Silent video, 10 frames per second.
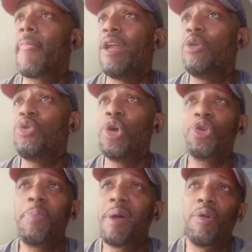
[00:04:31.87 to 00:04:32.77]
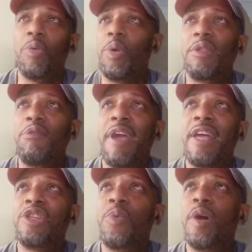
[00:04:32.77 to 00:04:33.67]
And who knows better what the
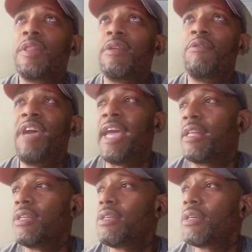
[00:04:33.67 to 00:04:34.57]
fans want than fans?